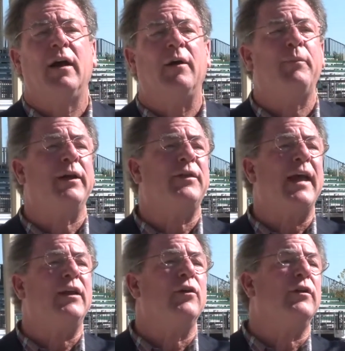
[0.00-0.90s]
a big
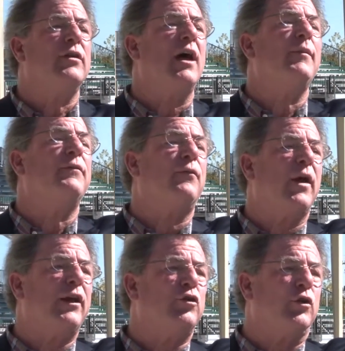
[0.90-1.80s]
thank you to Tommy
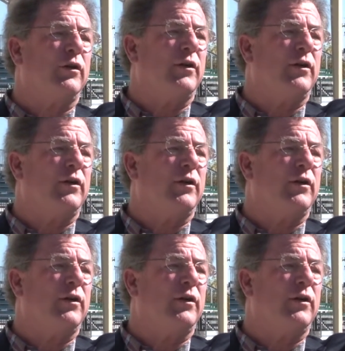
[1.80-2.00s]
Frazier.